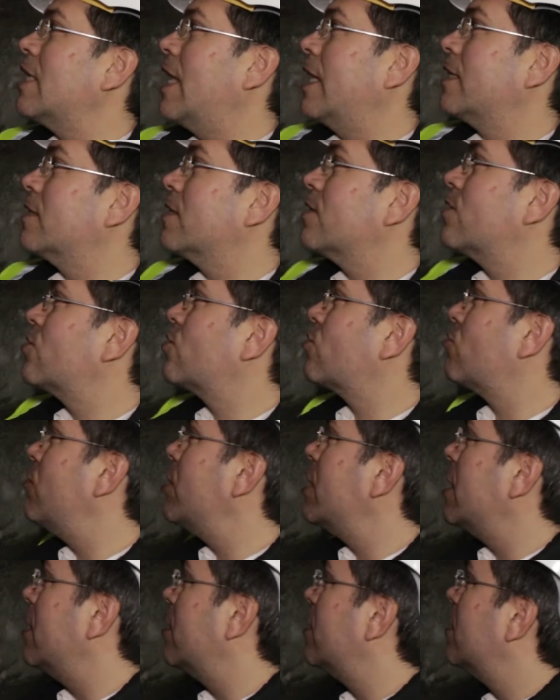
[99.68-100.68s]
lattice
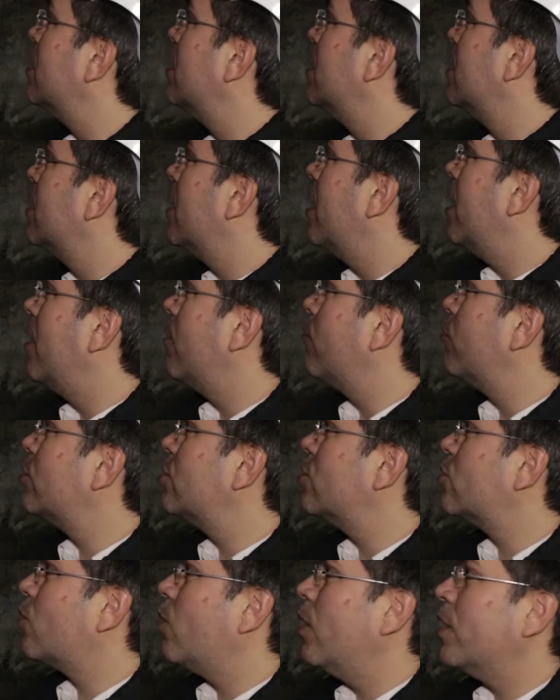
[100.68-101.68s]
screen,
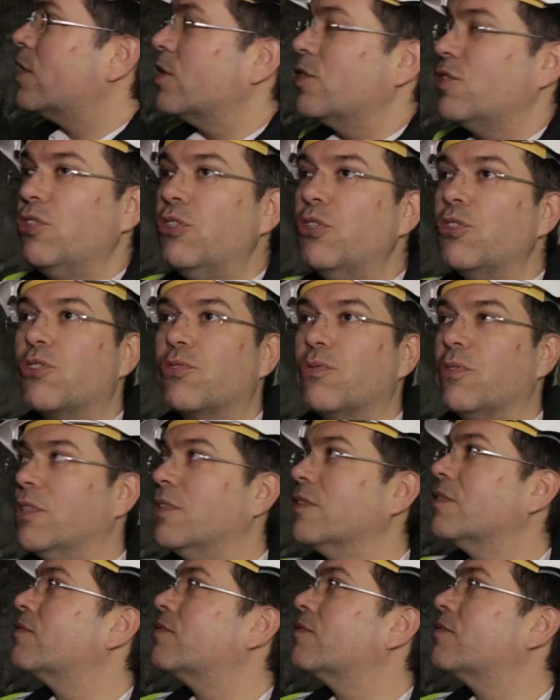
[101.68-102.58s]
which is quite unusual